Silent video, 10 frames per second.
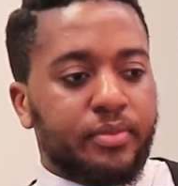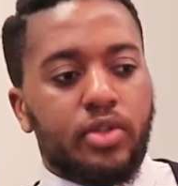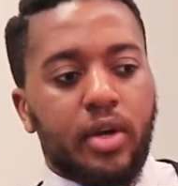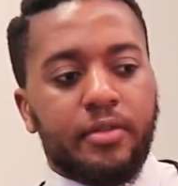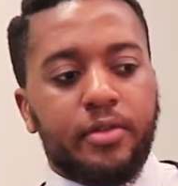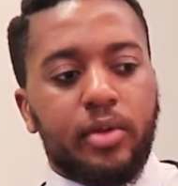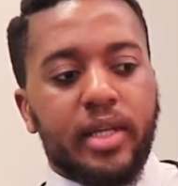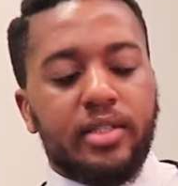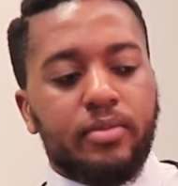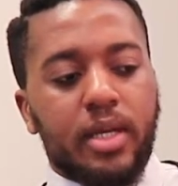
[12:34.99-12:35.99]
So I feel
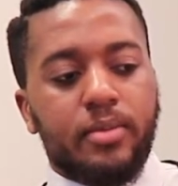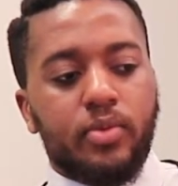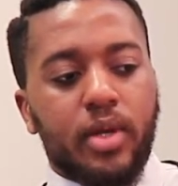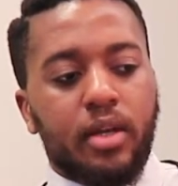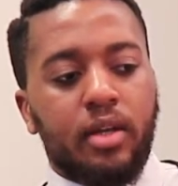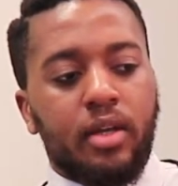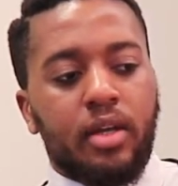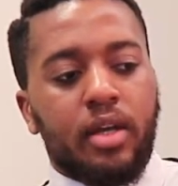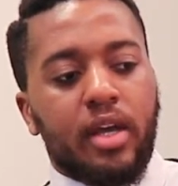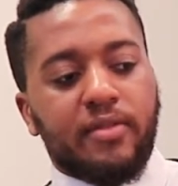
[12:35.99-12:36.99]
like sometimes when
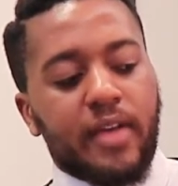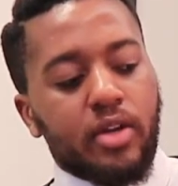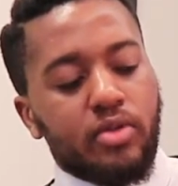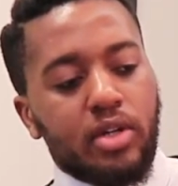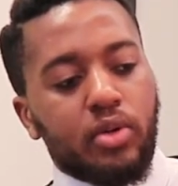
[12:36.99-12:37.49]
a factory